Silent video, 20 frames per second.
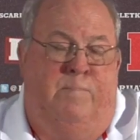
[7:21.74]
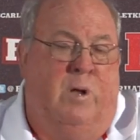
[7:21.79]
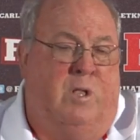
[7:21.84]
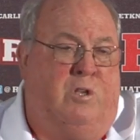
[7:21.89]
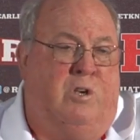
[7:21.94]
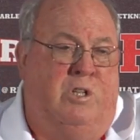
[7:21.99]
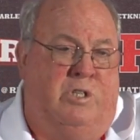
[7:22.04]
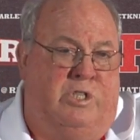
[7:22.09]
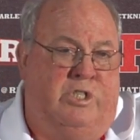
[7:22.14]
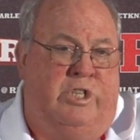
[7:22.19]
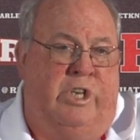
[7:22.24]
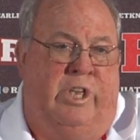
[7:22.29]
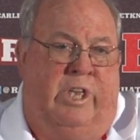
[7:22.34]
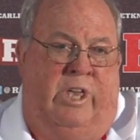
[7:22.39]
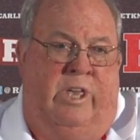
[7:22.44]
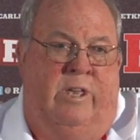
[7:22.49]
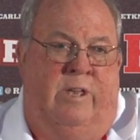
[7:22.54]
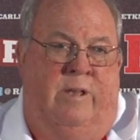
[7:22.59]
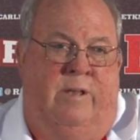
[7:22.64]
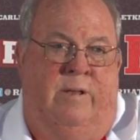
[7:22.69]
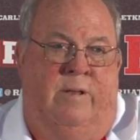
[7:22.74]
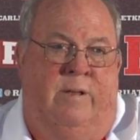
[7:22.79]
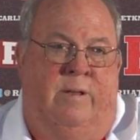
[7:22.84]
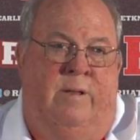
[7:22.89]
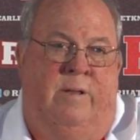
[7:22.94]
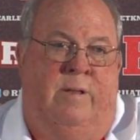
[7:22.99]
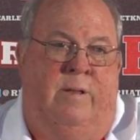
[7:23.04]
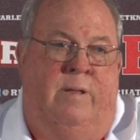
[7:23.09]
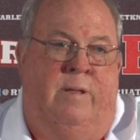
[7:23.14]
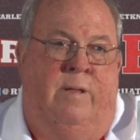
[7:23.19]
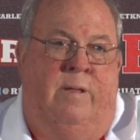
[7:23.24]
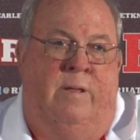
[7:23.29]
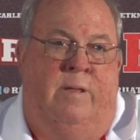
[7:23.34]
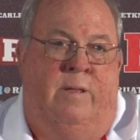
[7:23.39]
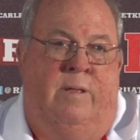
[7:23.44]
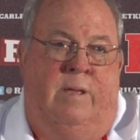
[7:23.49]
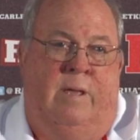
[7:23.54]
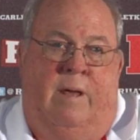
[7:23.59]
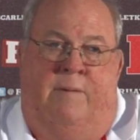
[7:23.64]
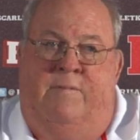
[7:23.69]
but could see.
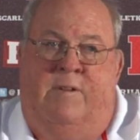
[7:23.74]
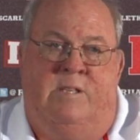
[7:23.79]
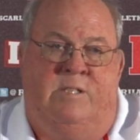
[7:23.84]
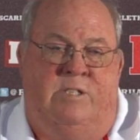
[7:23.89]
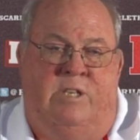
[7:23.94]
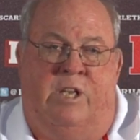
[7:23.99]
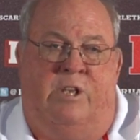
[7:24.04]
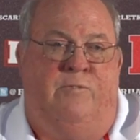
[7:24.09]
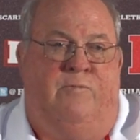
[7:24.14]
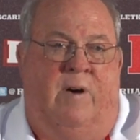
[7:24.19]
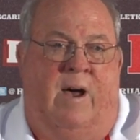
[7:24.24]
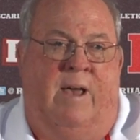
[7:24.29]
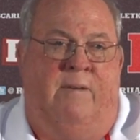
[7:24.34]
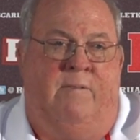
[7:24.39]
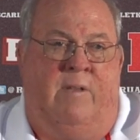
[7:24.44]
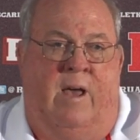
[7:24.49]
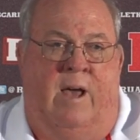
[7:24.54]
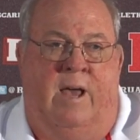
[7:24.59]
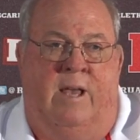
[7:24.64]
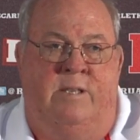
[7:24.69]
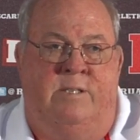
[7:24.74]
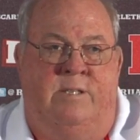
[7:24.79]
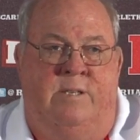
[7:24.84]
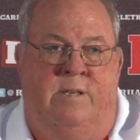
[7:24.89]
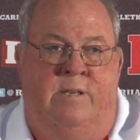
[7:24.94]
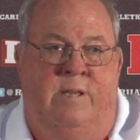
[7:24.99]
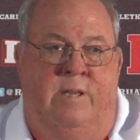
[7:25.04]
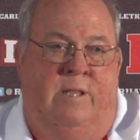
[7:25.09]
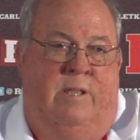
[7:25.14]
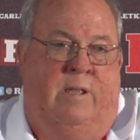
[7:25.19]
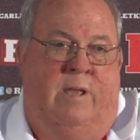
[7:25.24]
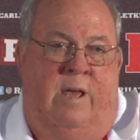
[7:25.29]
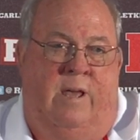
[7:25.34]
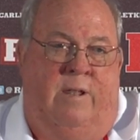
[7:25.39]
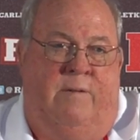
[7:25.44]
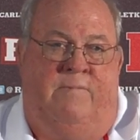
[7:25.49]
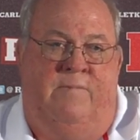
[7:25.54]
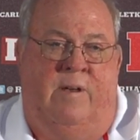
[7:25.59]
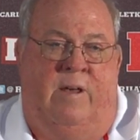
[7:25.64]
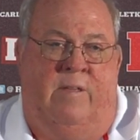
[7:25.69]
You know, I've had 6'5 guys in the
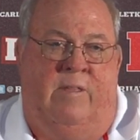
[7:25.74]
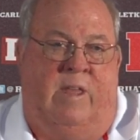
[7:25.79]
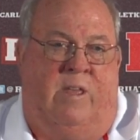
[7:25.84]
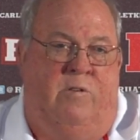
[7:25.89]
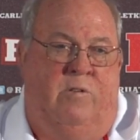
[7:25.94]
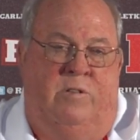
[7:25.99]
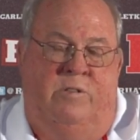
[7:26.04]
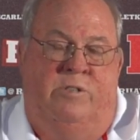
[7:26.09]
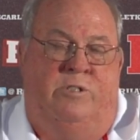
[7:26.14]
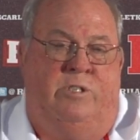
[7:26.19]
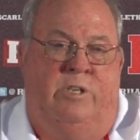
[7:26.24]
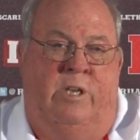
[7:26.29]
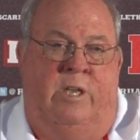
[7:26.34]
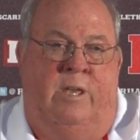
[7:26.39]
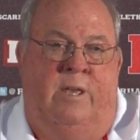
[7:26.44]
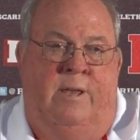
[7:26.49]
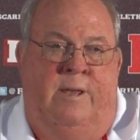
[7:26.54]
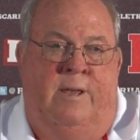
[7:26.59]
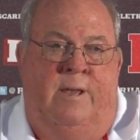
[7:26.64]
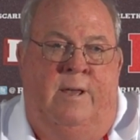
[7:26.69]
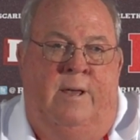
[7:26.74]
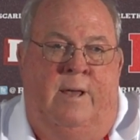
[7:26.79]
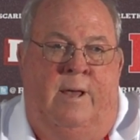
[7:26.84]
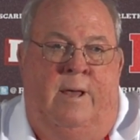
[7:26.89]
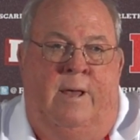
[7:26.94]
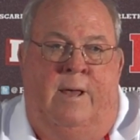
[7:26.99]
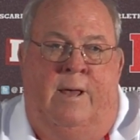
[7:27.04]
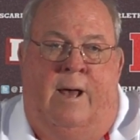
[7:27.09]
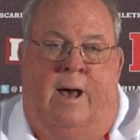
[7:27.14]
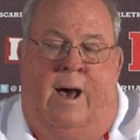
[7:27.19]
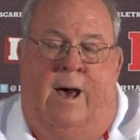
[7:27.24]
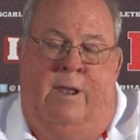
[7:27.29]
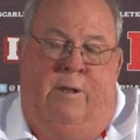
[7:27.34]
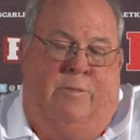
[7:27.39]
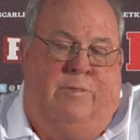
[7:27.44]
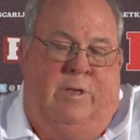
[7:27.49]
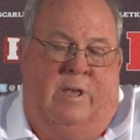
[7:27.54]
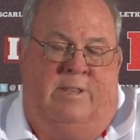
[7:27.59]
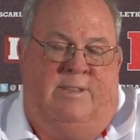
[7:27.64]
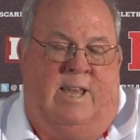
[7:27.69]
NFL that couldn't see. I
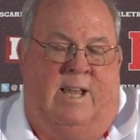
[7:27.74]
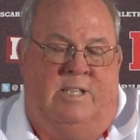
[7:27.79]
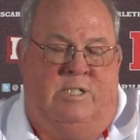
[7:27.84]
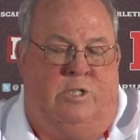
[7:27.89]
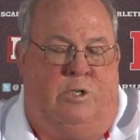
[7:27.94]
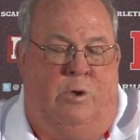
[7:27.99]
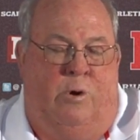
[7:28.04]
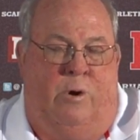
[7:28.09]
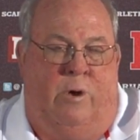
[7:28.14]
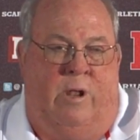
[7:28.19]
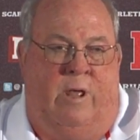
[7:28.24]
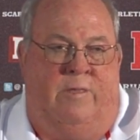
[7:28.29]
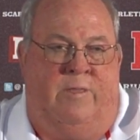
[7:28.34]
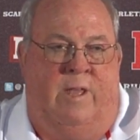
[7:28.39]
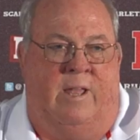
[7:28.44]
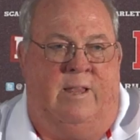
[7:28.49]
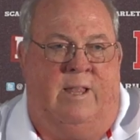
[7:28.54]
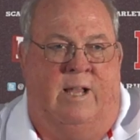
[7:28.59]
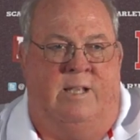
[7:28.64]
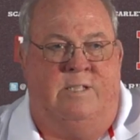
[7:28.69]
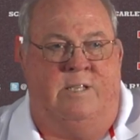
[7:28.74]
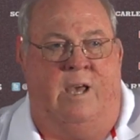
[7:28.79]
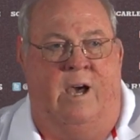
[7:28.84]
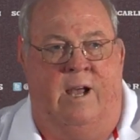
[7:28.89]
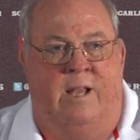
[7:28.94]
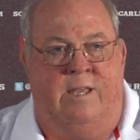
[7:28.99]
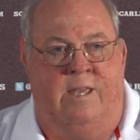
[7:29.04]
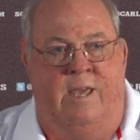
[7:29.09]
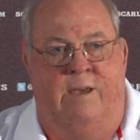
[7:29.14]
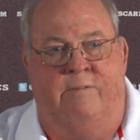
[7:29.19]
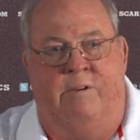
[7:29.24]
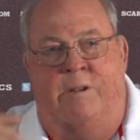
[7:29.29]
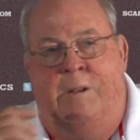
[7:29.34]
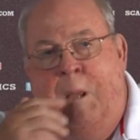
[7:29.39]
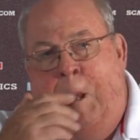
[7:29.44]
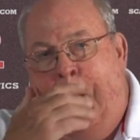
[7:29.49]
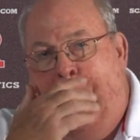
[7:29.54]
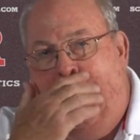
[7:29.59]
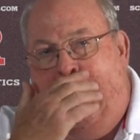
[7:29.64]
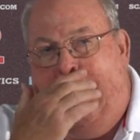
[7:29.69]
don't think that's taught. I think that's God-given.
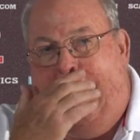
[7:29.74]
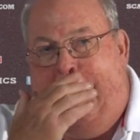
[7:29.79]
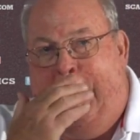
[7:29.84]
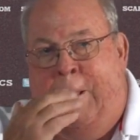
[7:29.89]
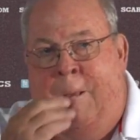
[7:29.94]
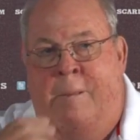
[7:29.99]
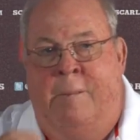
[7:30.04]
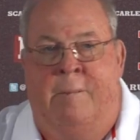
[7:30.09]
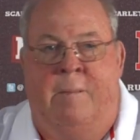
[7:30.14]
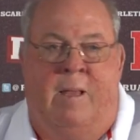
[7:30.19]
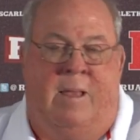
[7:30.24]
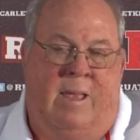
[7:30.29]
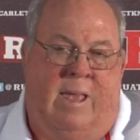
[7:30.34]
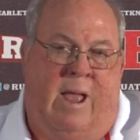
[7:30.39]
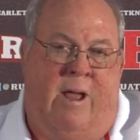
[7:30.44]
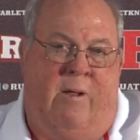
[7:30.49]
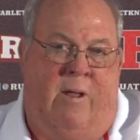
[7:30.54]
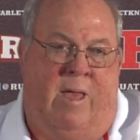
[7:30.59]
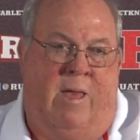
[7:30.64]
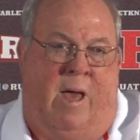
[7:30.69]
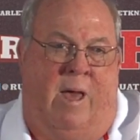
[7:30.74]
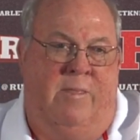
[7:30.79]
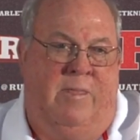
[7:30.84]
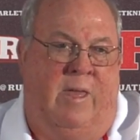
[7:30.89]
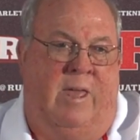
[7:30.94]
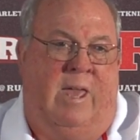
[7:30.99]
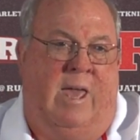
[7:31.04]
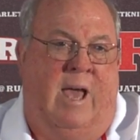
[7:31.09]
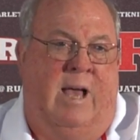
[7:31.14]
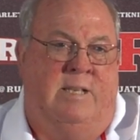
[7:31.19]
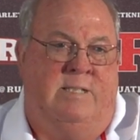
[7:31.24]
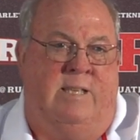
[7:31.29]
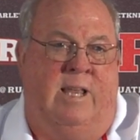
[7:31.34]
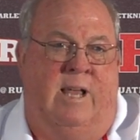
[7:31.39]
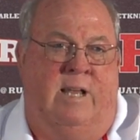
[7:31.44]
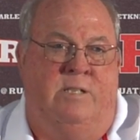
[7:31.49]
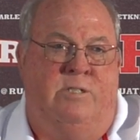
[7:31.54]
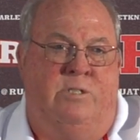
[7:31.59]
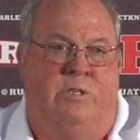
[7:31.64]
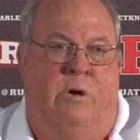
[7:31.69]
And Gary, I think,
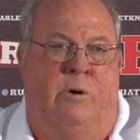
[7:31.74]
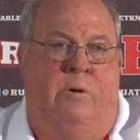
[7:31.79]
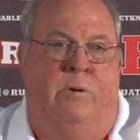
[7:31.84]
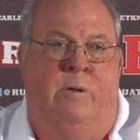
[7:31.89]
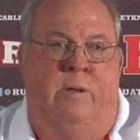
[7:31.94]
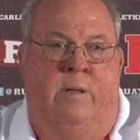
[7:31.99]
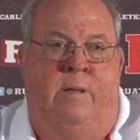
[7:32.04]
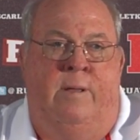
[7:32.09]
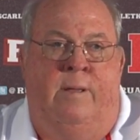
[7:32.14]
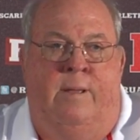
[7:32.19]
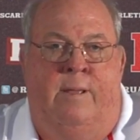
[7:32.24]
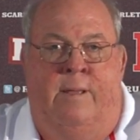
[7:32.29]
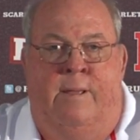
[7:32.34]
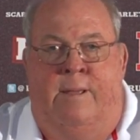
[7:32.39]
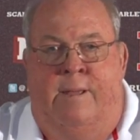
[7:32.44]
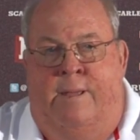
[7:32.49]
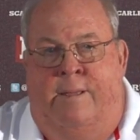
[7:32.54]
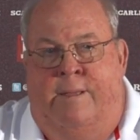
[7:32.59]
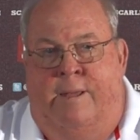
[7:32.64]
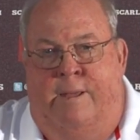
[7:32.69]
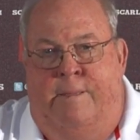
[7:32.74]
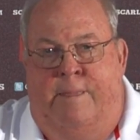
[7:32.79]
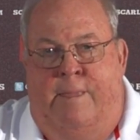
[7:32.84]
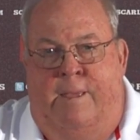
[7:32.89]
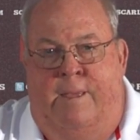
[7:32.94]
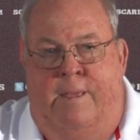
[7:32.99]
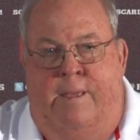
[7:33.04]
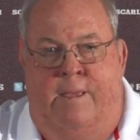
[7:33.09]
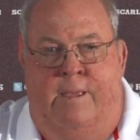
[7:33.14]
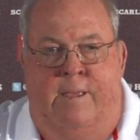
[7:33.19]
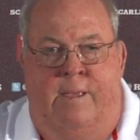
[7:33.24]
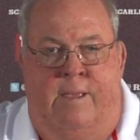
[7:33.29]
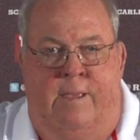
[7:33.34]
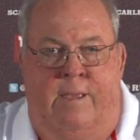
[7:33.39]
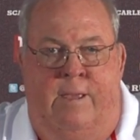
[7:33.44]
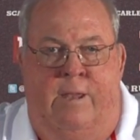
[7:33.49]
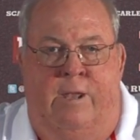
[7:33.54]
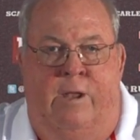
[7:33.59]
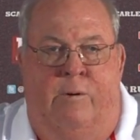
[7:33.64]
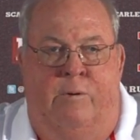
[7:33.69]
has that. So,
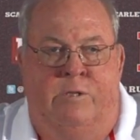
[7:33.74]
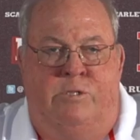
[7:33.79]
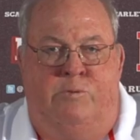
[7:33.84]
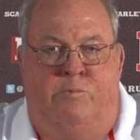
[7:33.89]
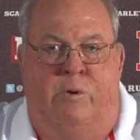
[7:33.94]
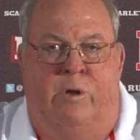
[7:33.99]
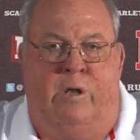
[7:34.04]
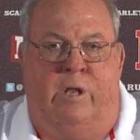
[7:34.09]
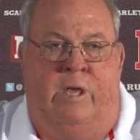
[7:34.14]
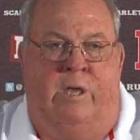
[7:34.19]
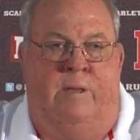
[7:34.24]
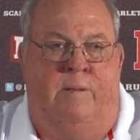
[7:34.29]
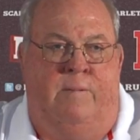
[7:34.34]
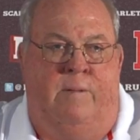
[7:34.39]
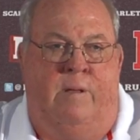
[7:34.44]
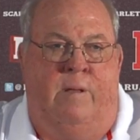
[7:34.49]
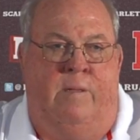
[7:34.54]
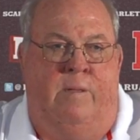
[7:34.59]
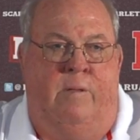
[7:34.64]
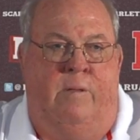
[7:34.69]
you know, it's really